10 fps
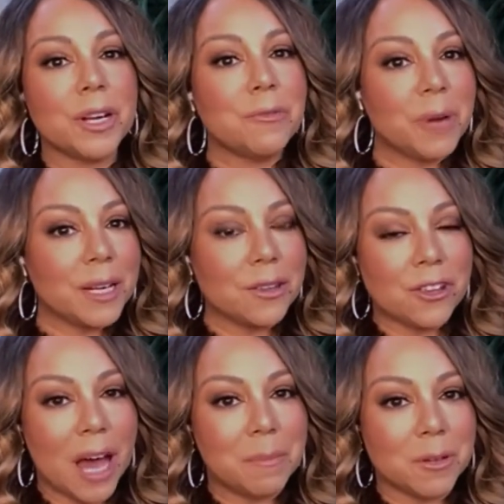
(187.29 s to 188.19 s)
already written
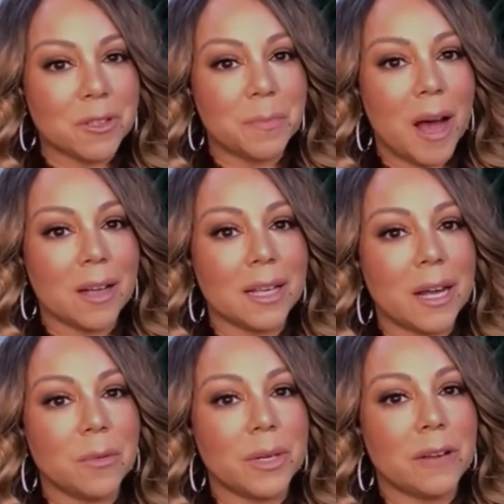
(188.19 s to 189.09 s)
chapters about
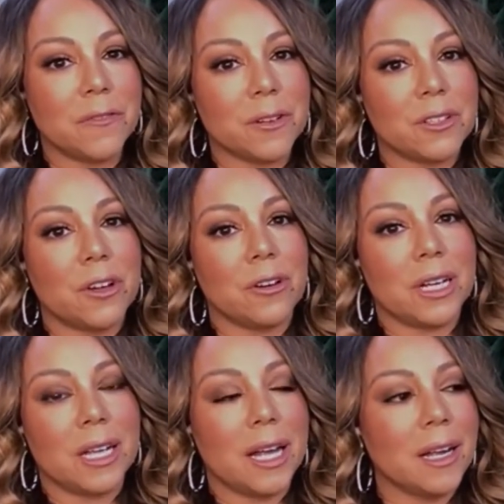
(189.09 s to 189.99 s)
like when I first
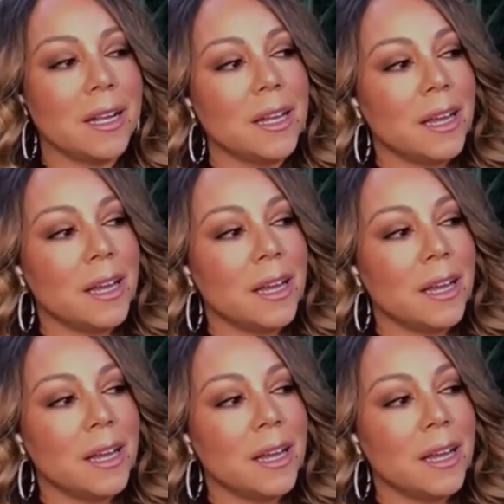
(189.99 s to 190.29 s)
started like